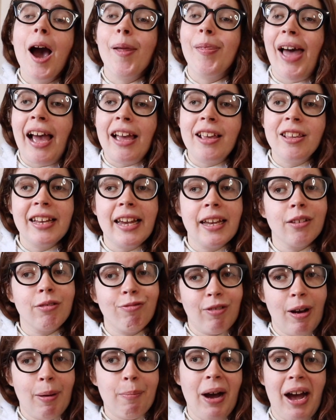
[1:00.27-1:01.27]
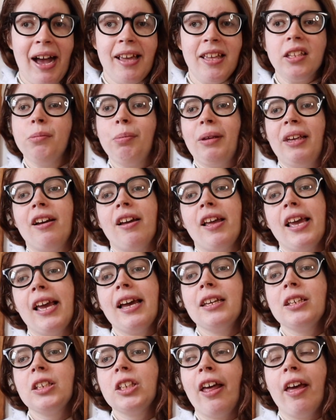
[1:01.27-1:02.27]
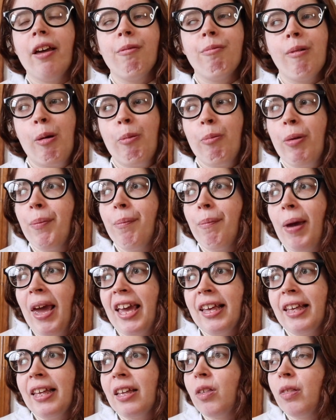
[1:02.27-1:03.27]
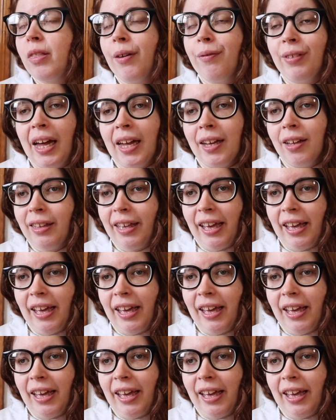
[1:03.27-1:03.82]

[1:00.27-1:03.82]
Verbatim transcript: that is just from my experience. Like, when we make it to the final